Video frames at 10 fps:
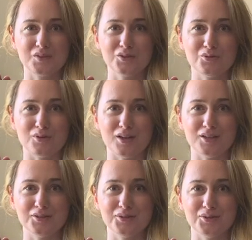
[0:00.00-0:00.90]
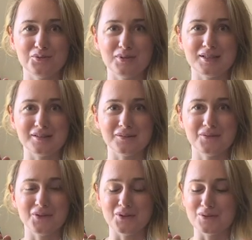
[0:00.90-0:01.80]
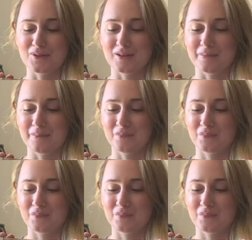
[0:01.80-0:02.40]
Try to wiggle your thumb.